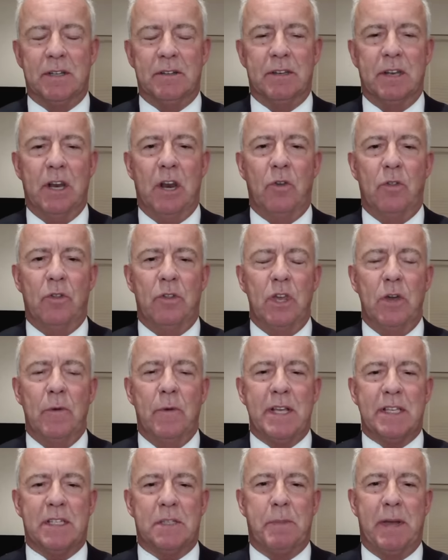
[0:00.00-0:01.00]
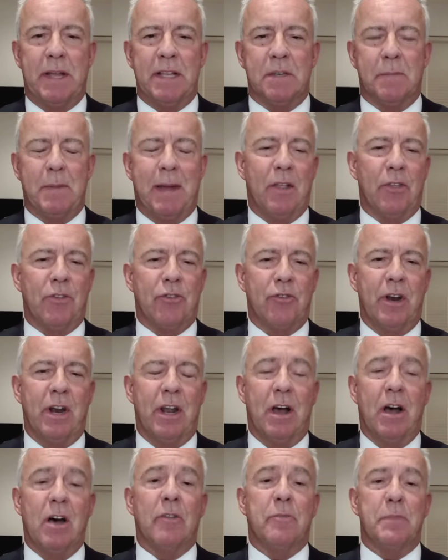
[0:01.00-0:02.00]
that, you know, the US spends about
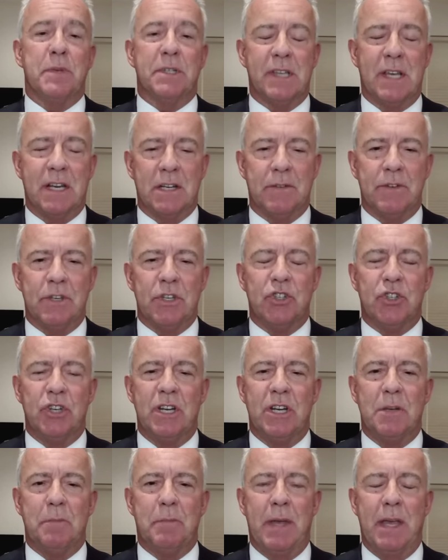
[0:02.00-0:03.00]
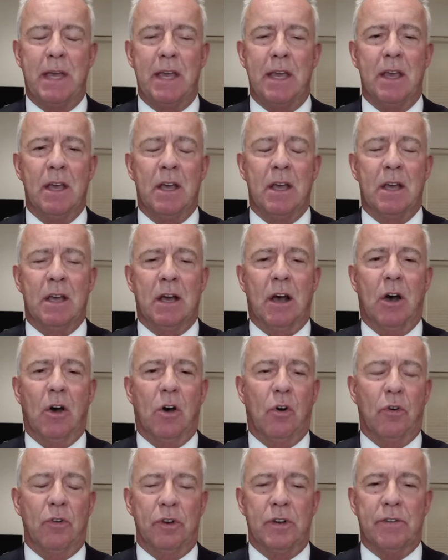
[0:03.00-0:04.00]
3.5% of its GDP
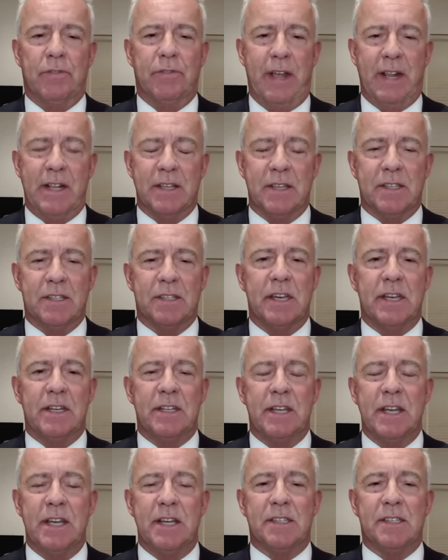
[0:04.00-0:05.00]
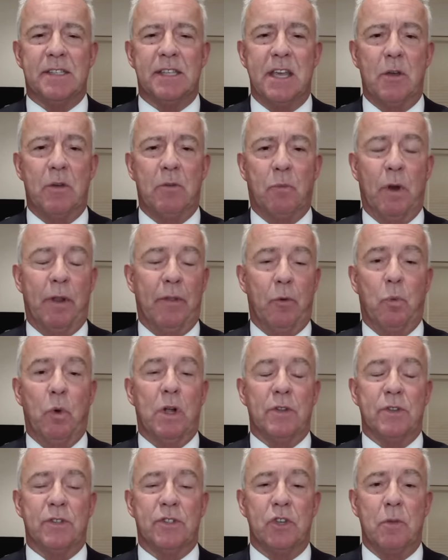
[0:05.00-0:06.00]
on defence. It is one of the
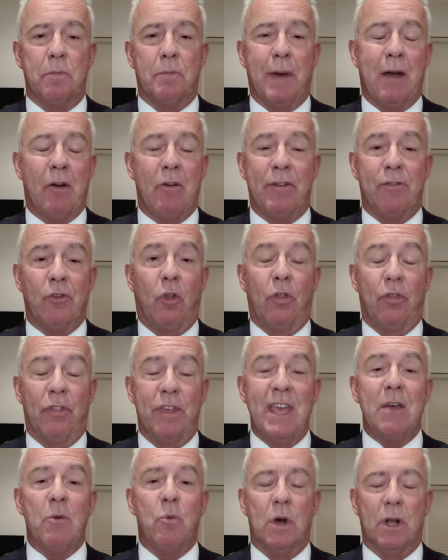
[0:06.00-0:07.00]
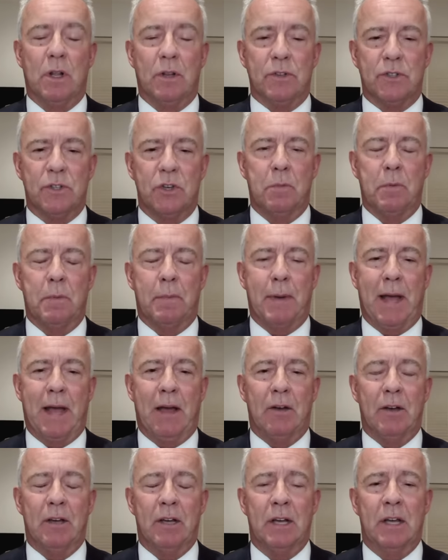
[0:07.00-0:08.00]
world superpowers, if not the world
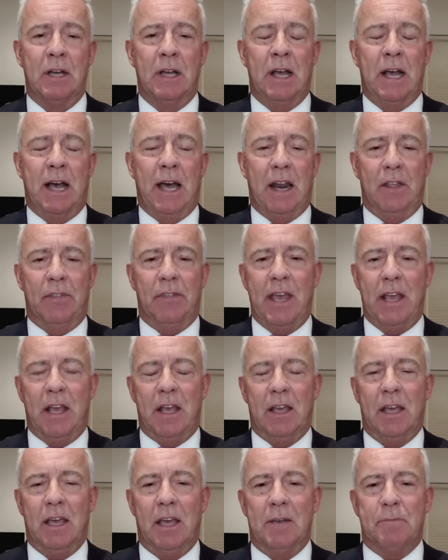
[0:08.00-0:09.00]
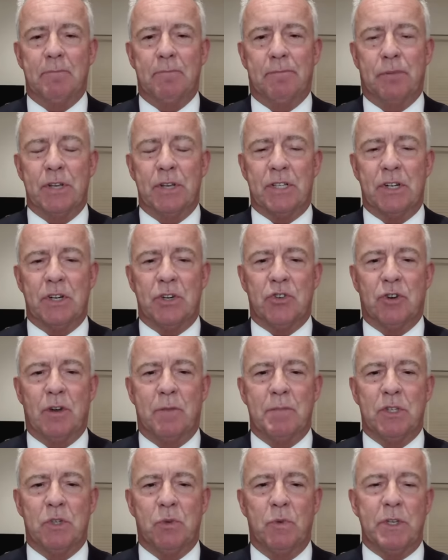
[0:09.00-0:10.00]
superpower. And I think President
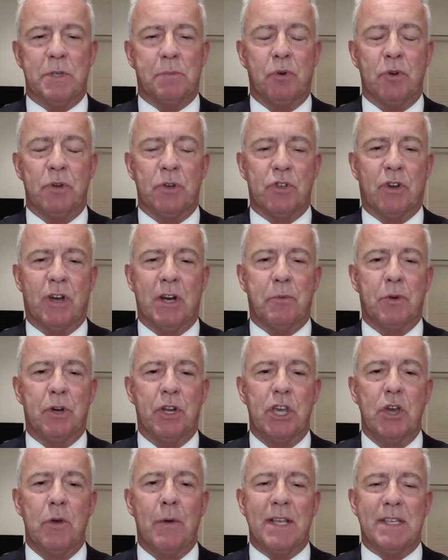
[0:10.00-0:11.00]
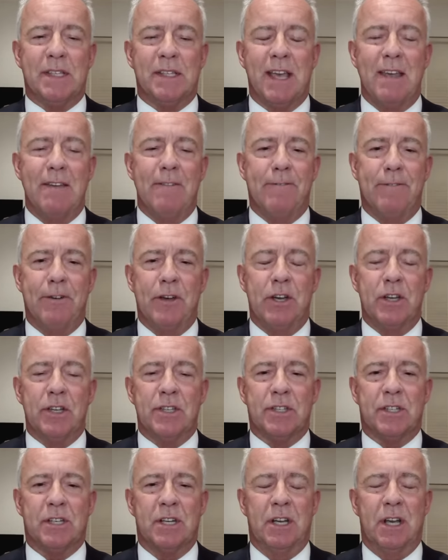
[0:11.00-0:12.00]
Trump has always tried to put a USA
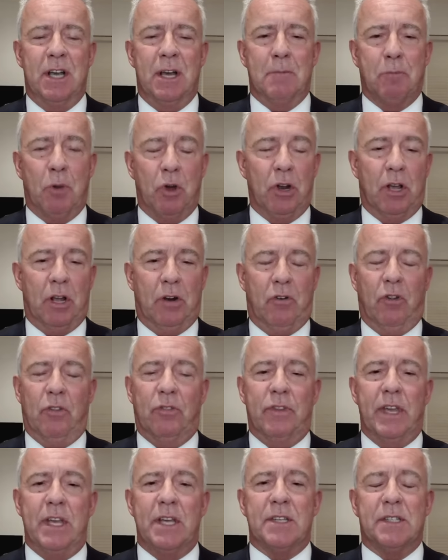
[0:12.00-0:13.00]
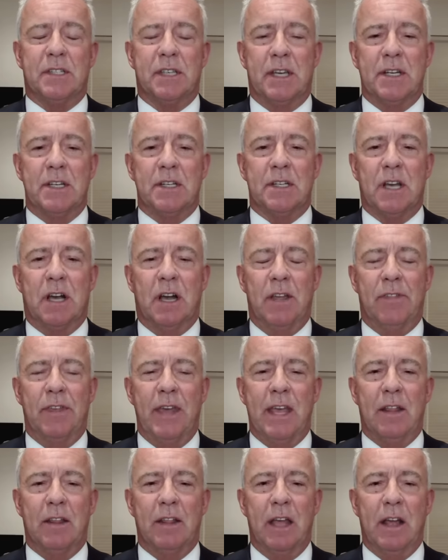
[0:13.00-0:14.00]
first moniker on this. And I
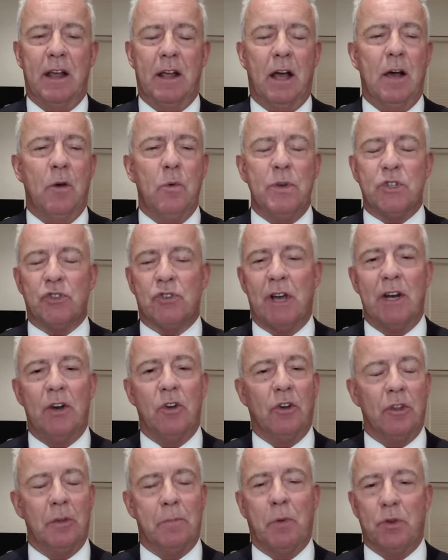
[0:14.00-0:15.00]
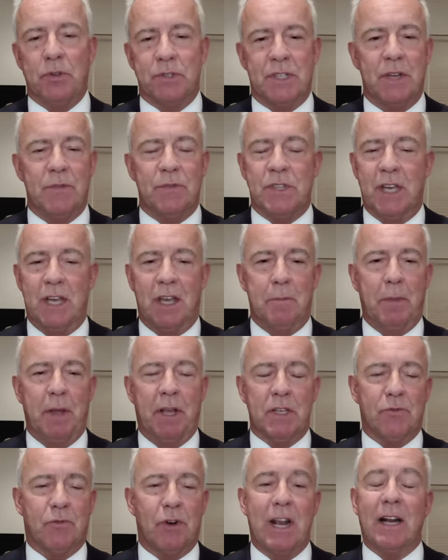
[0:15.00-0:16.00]
think I always try and look at the positives here,
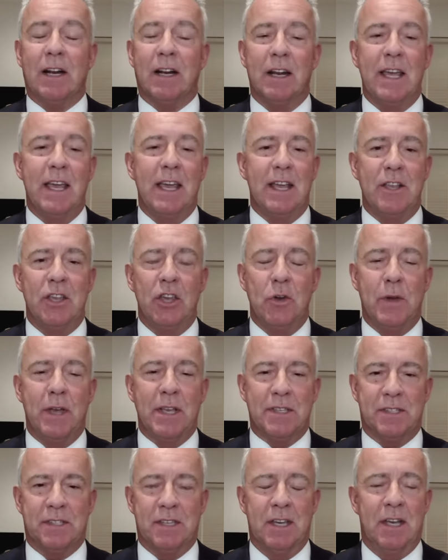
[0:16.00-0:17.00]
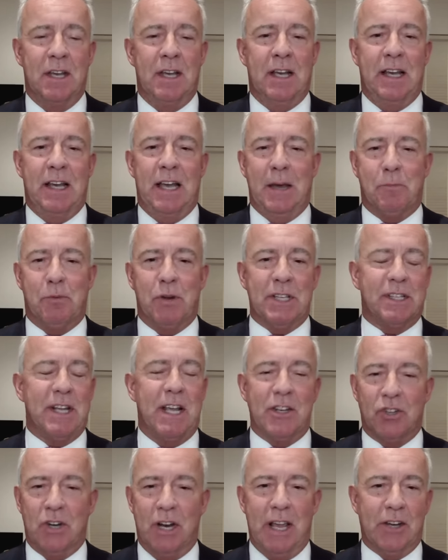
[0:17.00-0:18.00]
because frankly, in US
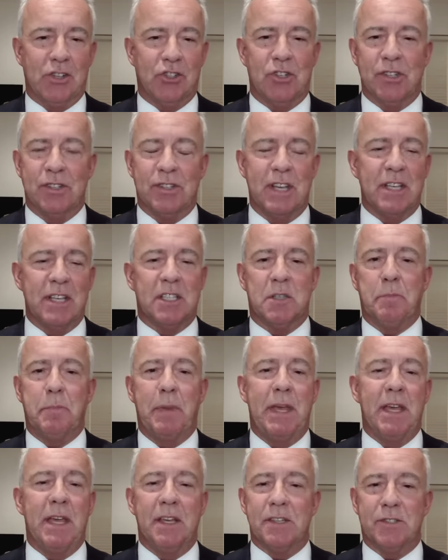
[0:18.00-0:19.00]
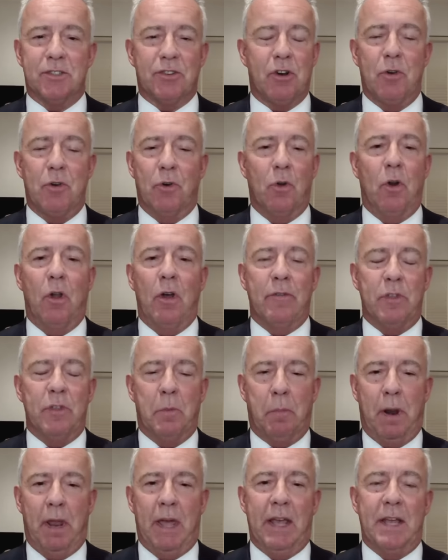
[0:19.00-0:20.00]
presidential elections, there's spears thrown all over the
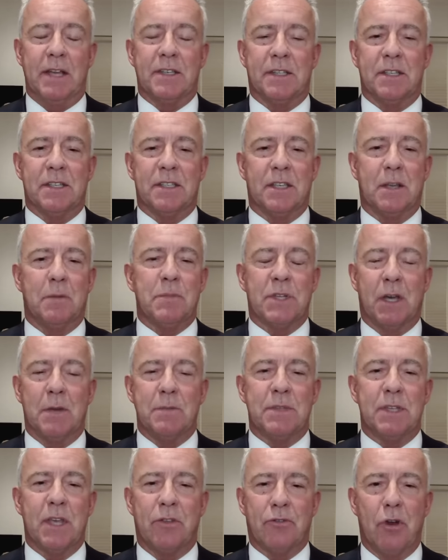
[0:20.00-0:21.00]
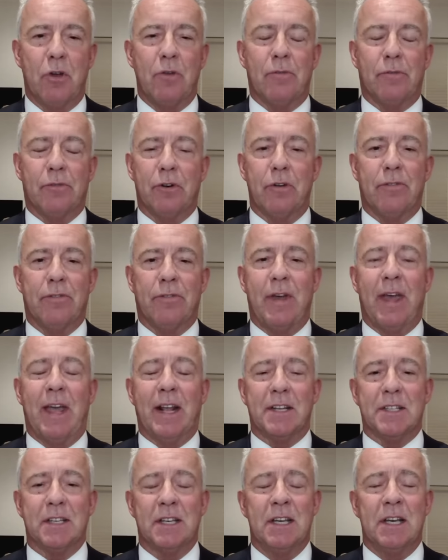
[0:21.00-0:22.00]
place, and sometimes they're thrown for
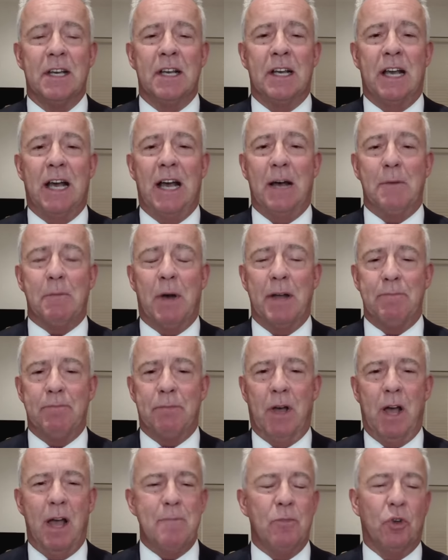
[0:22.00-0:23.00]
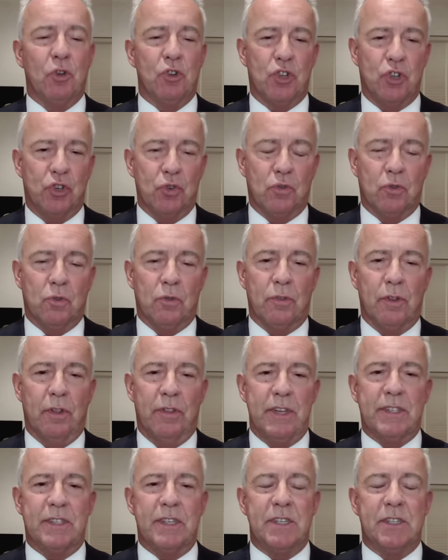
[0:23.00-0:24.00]
effect. I'm not sure that
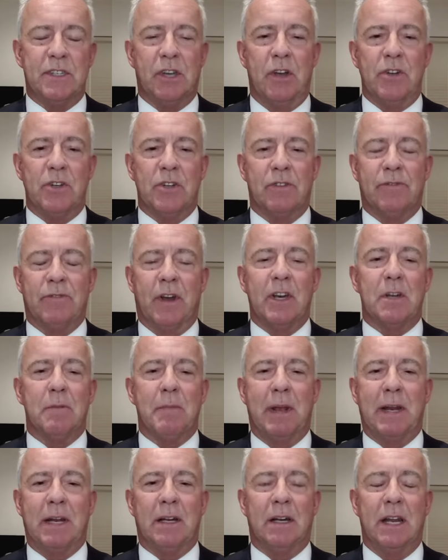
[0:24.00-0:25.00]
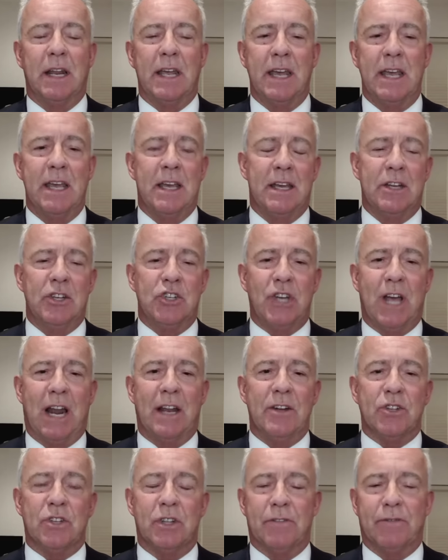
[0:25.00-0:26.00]
this is going to fundamentally
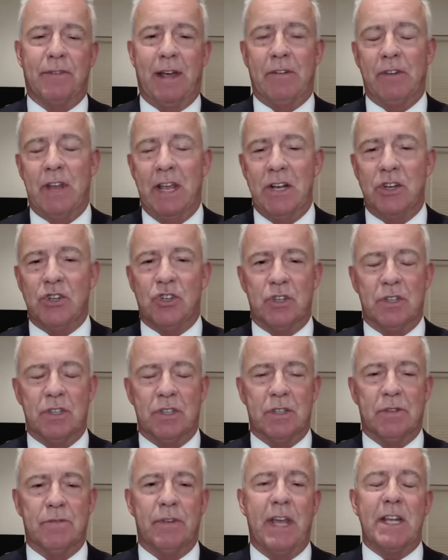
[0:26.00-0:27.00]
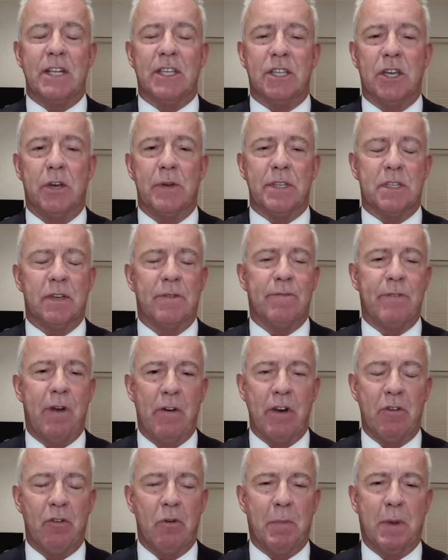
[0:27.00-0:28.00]
challenge the foundations of NATO. It's a
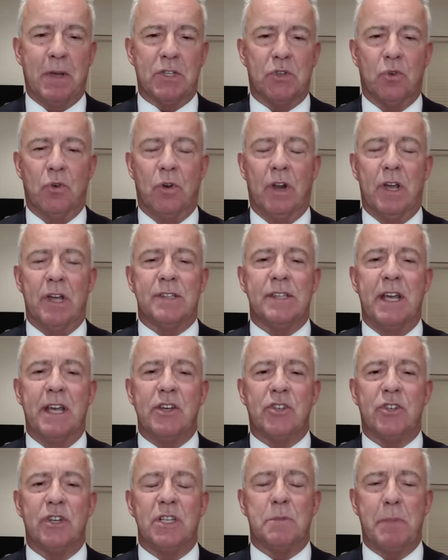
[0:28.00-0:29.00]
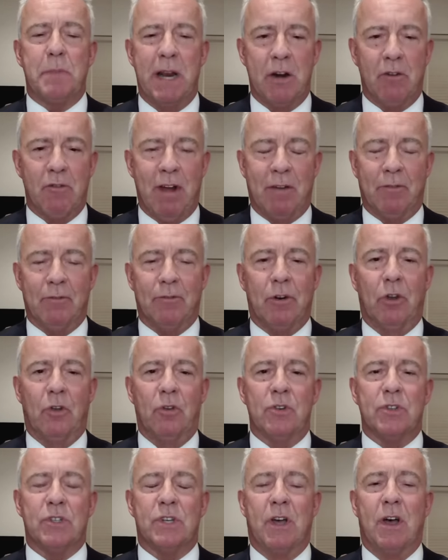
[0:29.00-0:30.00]
very robust organization. It's been around
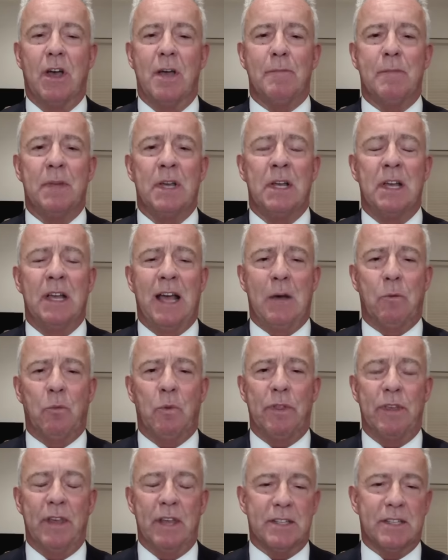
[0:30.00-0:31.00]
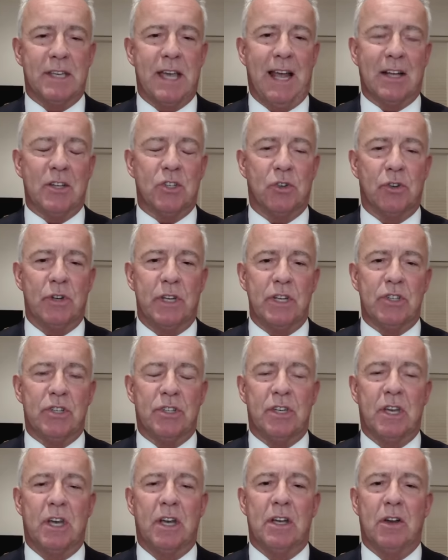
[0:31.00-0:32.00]
for a long time. And with the attacks on
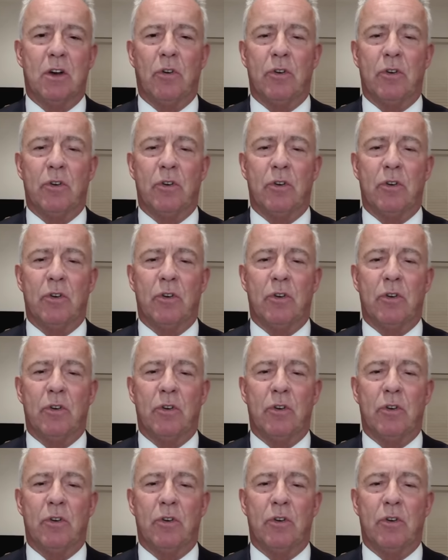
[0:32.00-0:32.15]
its